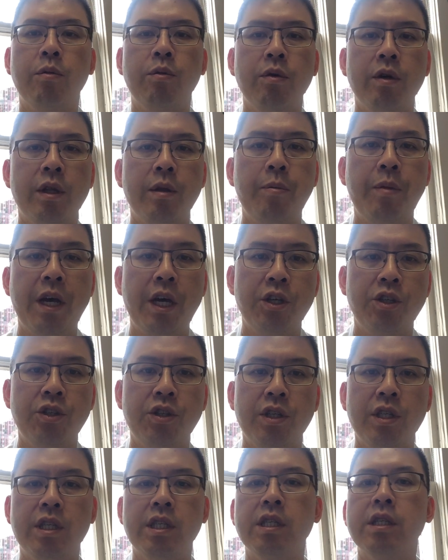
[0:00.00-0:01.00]
with
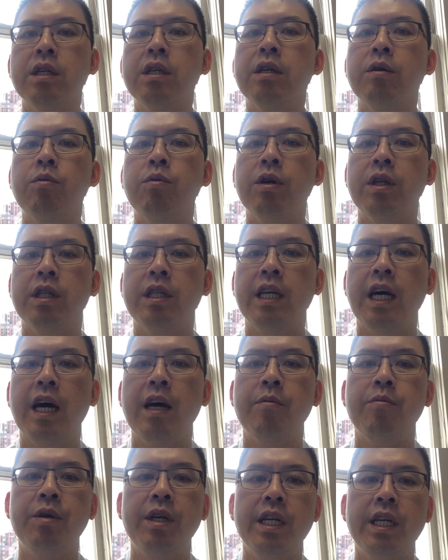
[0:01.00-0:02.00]
patients with
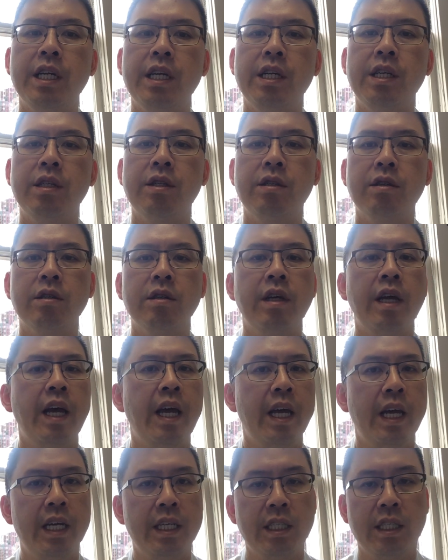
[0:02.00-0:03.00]
diabetes,
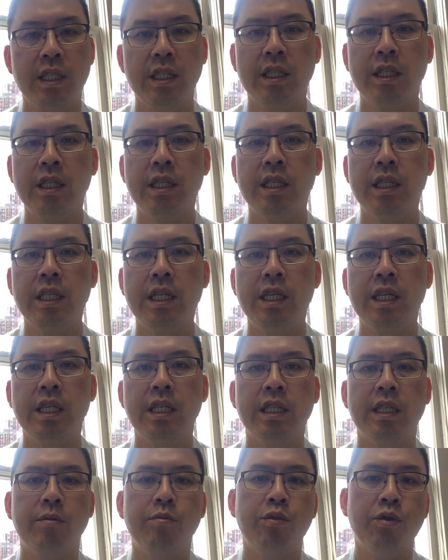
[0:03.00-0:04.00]
Hansen's
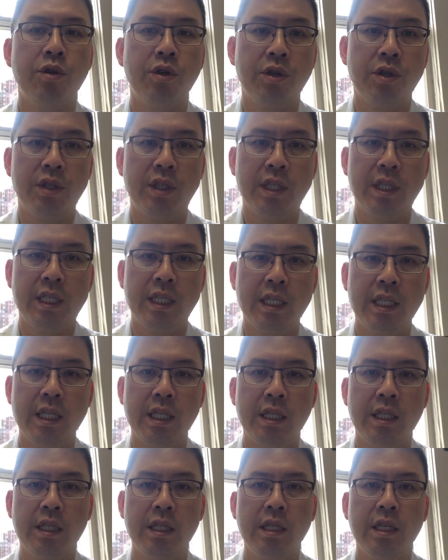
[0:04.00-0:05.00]
disease, and Buerger's
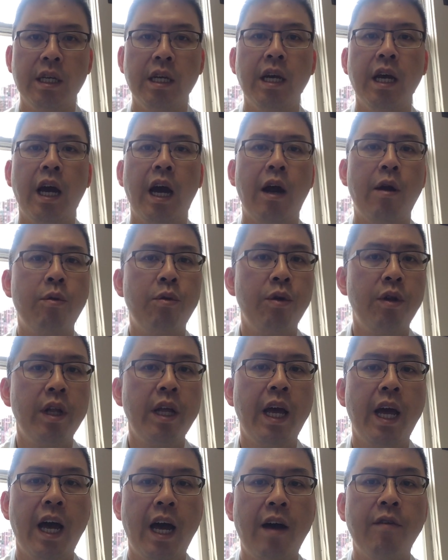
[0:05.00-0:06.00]
disease. I
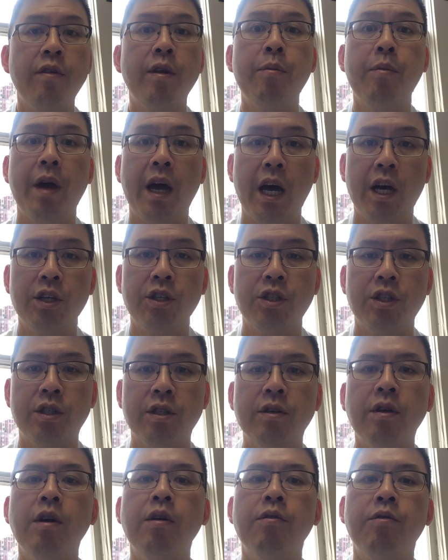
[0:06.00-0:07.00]
really have a
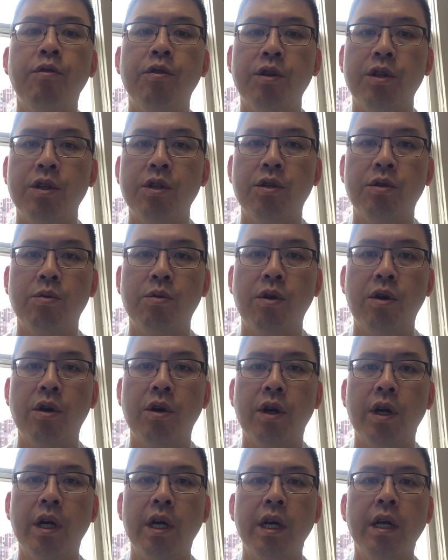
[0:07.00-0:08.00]
passion for this
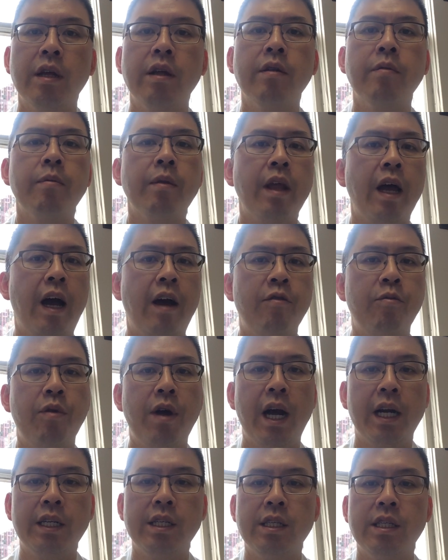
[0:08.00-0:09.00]
work. I've
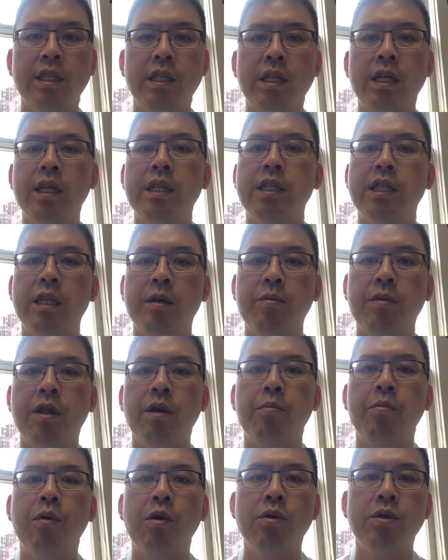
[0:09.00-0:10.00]
practiced in some of
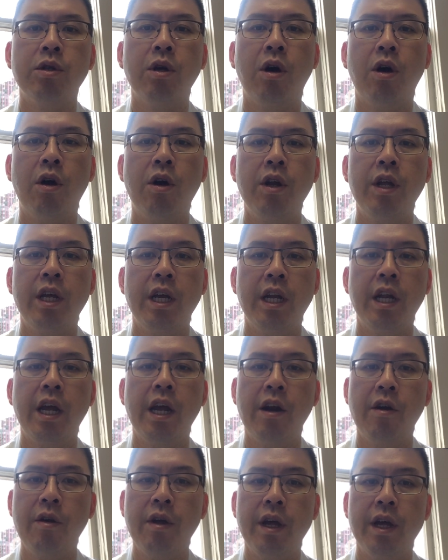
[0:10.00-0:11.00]
the most hard-hit
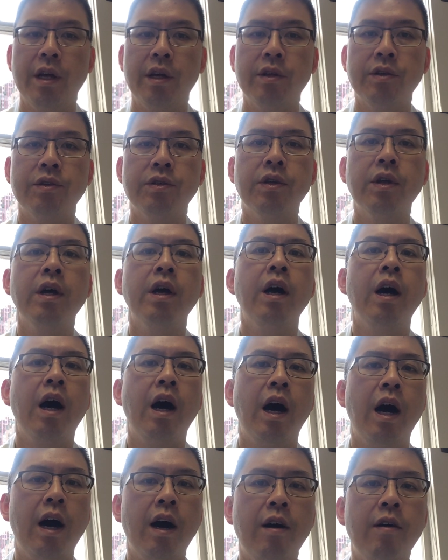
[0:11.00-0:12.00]
areas
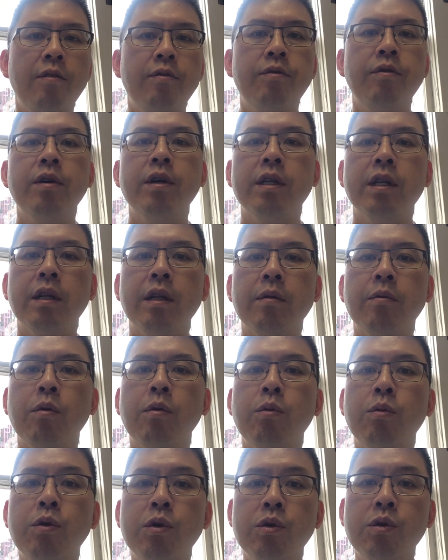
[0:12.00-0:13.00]
of
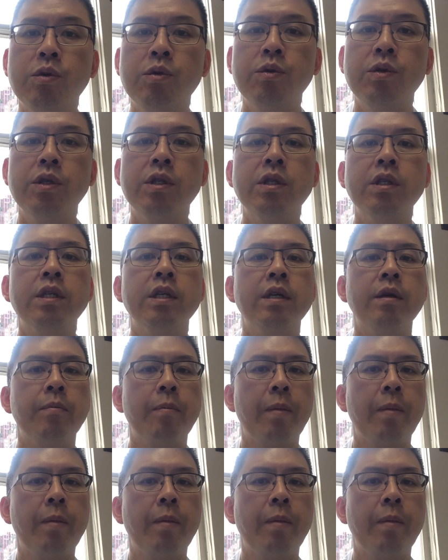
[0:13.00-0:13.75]
wounds